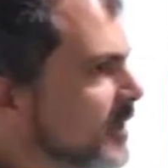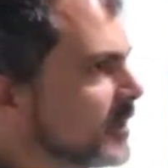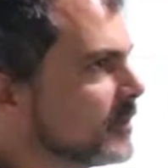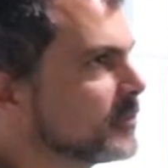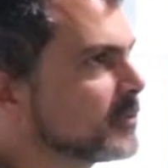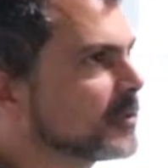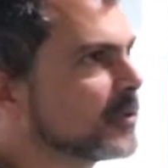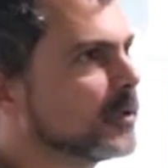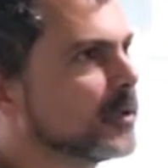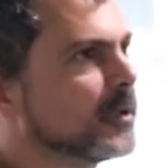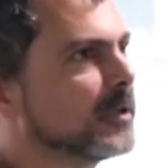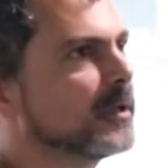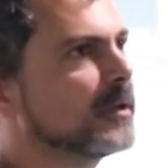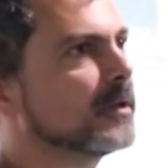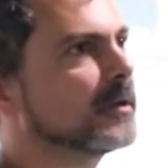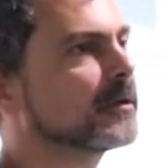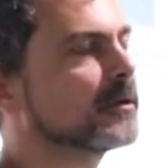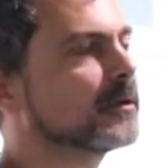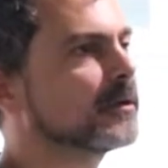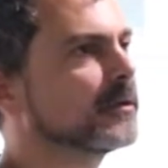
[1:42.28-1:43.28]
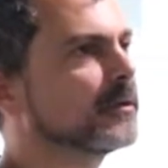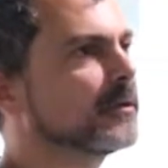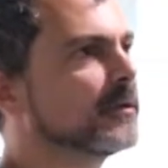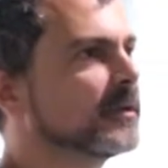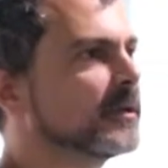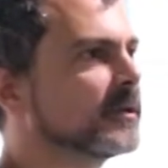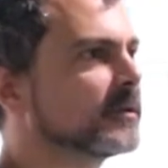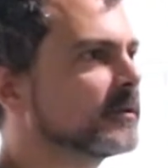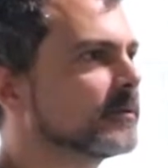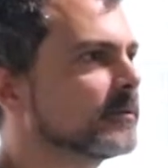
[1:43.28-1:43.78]
do you call, I can
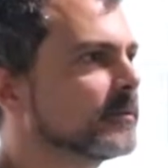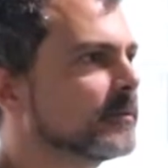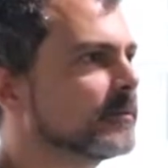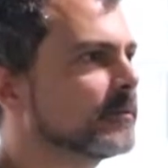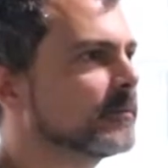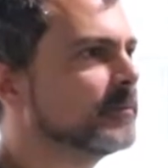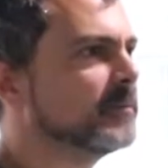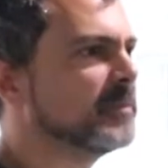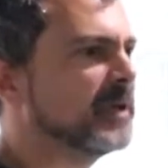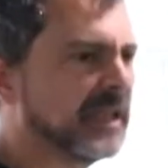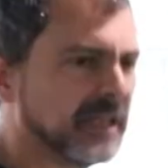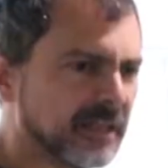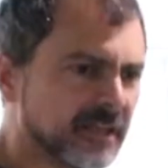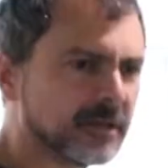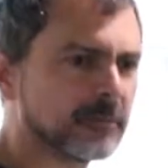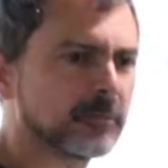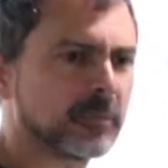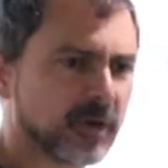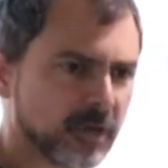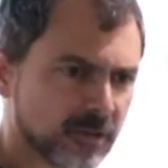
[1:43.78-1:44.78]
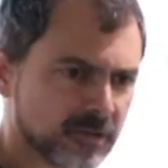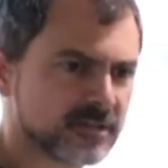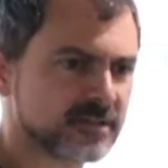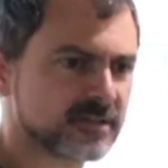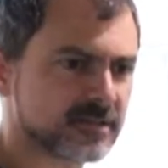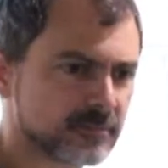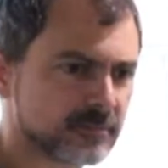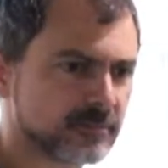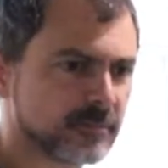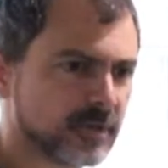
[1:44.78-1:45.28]
call it, building
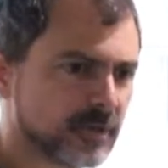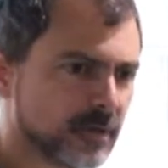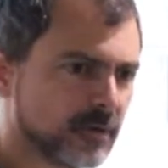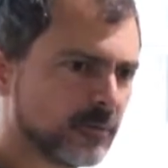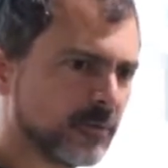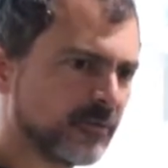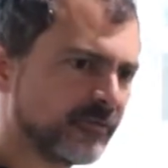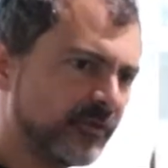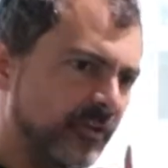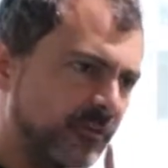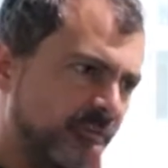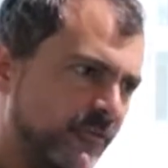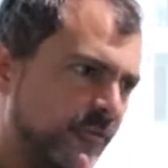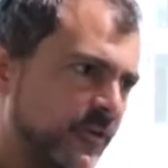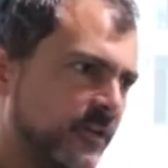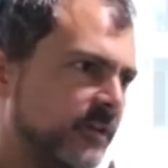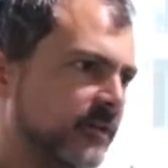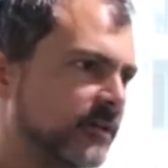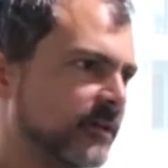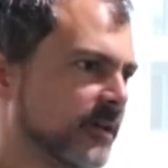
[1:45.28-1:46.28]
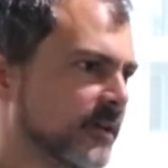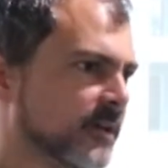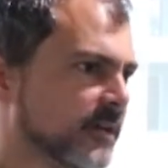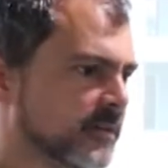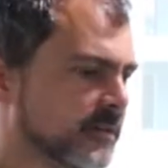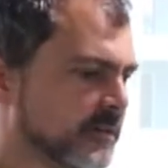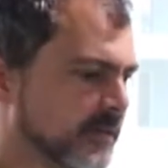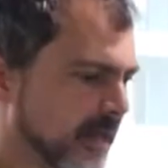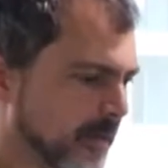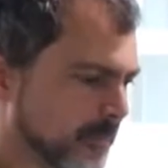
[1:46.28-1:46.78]
plots, you know, with different
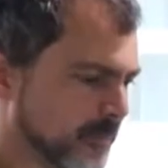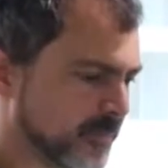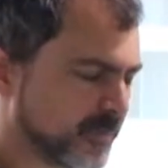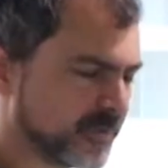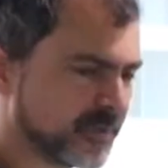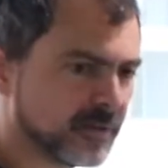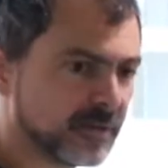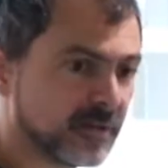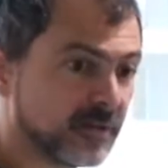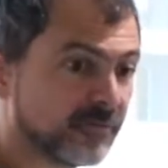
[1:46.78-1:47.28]
depth and